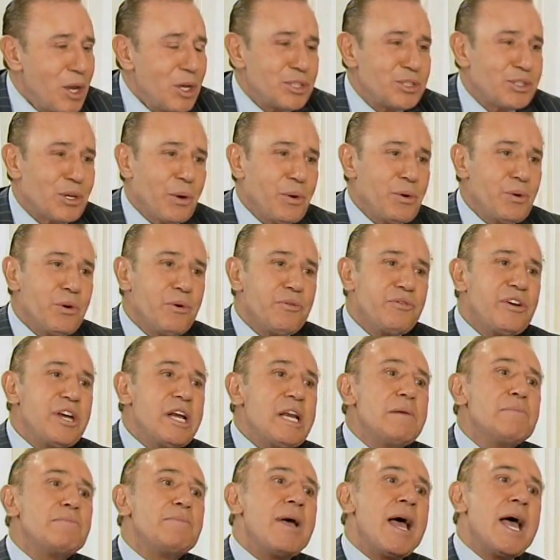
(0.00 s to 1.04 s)
So you
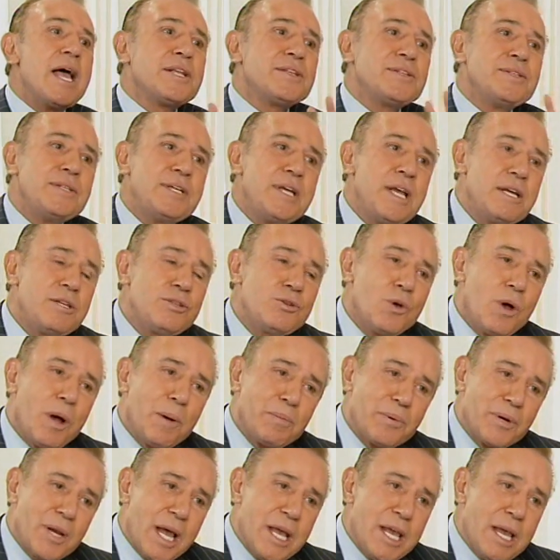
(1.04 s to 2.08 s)
feel bad need to
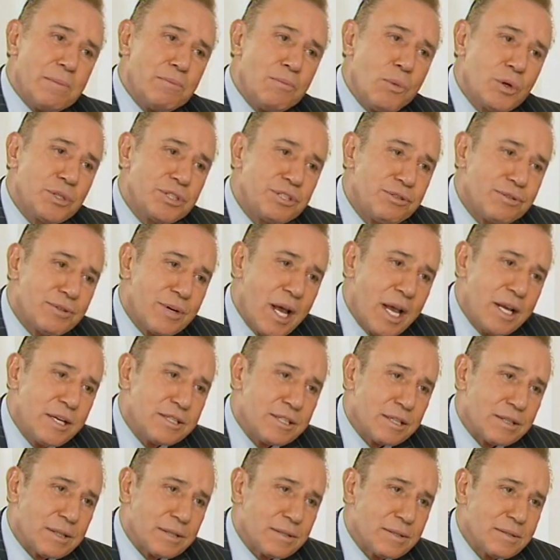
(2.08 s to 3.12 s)
apply a
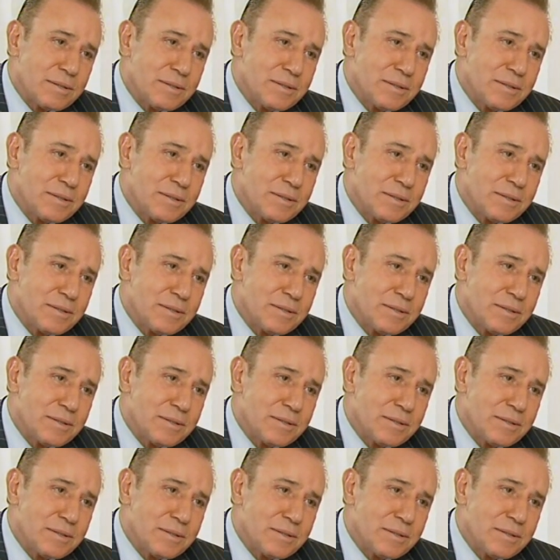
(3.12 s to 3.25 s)
moisturizer.